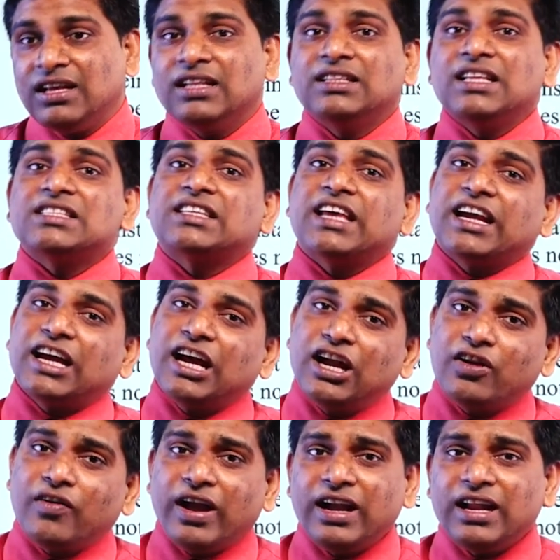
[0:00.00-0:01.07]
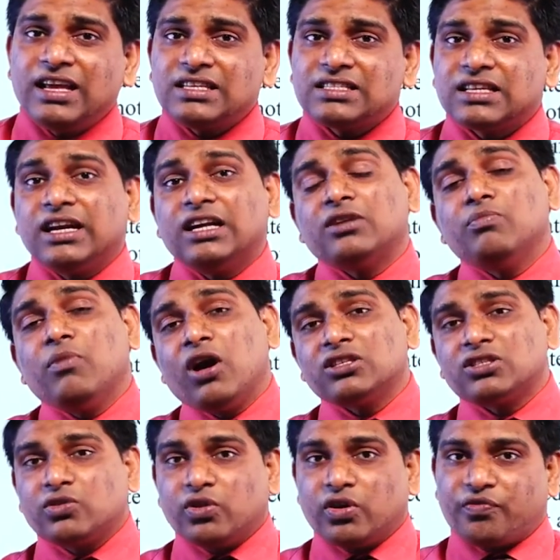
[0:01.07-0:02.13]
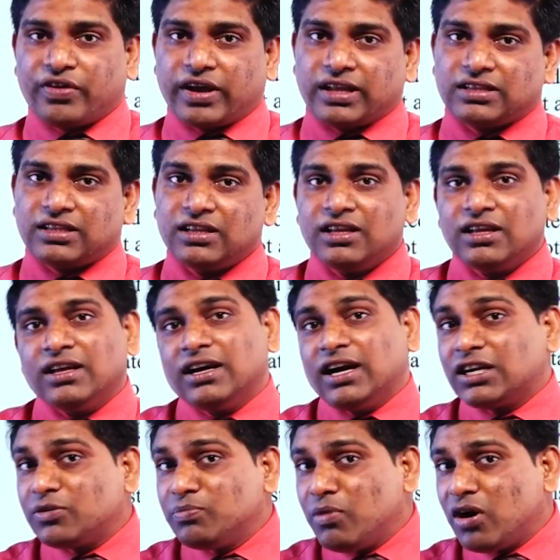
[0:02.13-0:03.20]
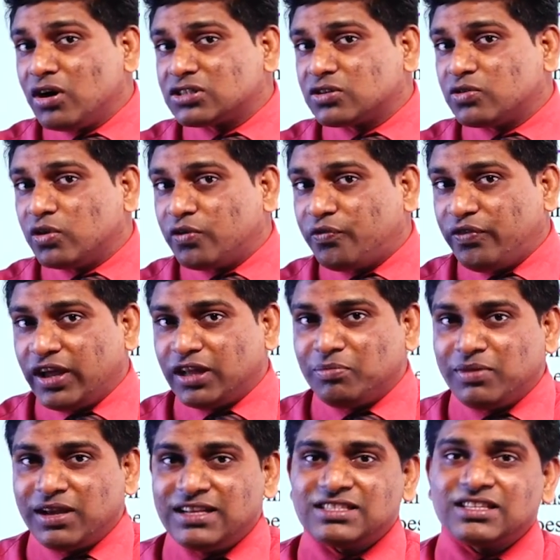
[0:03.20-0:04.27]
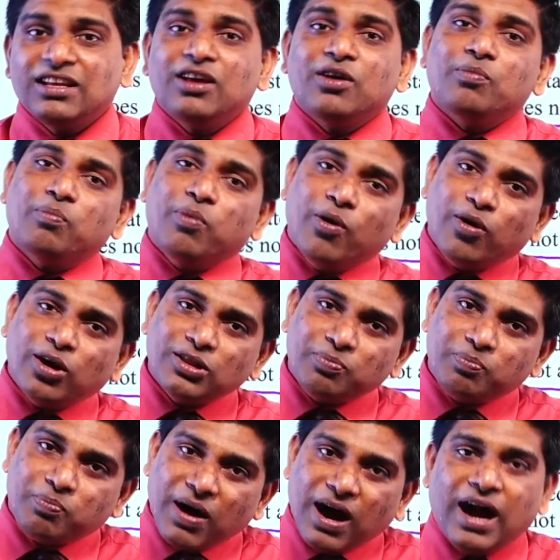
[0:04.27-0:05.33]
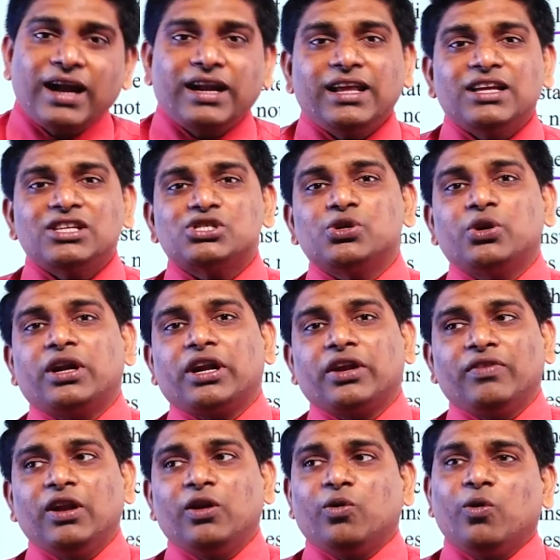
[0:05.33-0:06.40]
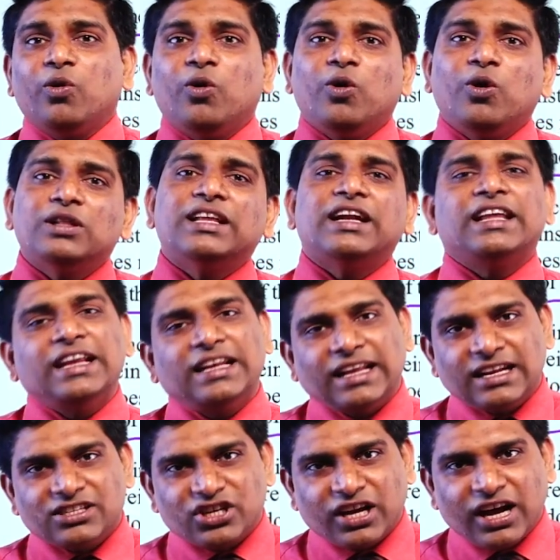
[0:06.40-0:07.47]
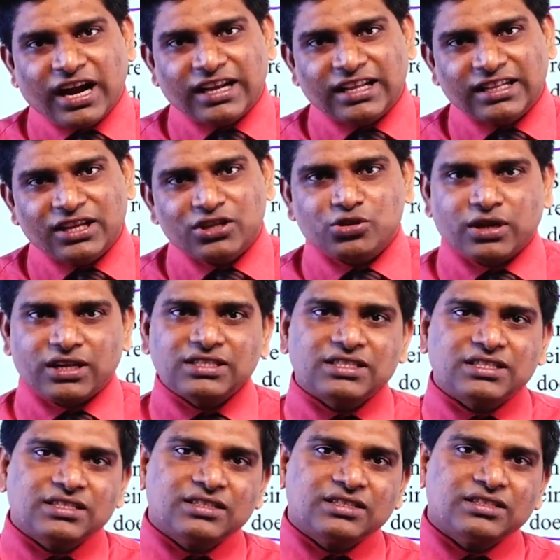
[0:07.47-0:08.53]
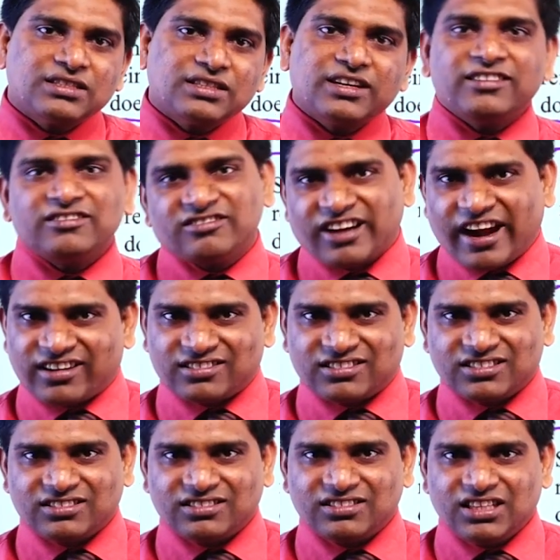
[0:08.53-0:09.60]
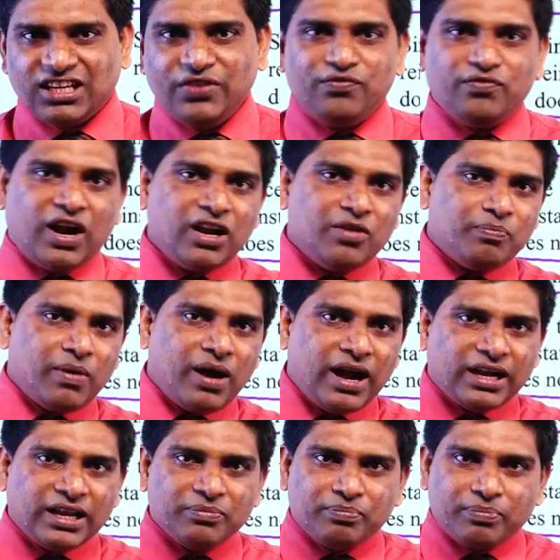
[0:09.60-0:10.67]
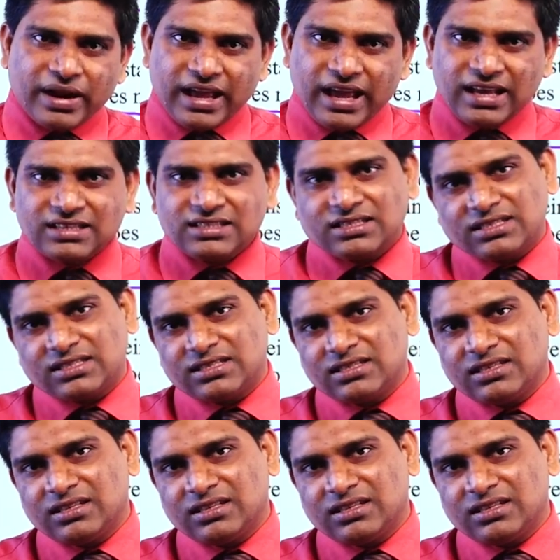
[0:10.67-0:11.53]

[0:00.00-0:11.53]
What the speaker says: The second one is utmost good faith. Utmost good faith means both parties should reveal all the details regarding the insurance contract. If one party breaks